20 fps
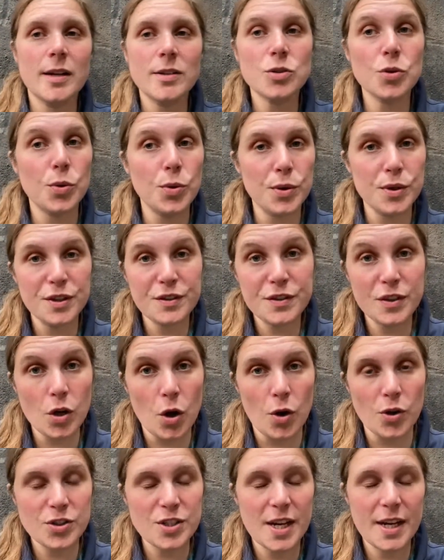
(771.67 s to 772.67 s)
I totally
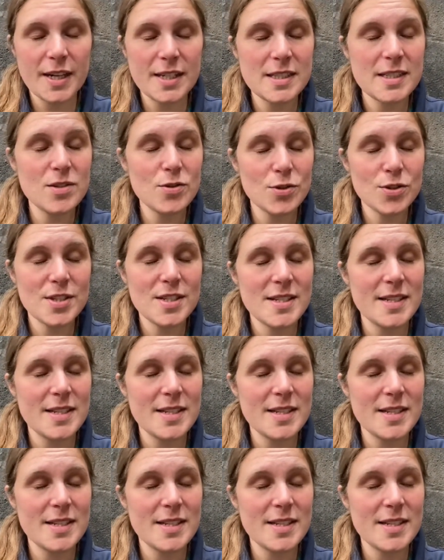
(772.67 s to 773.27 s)
forgot. And it does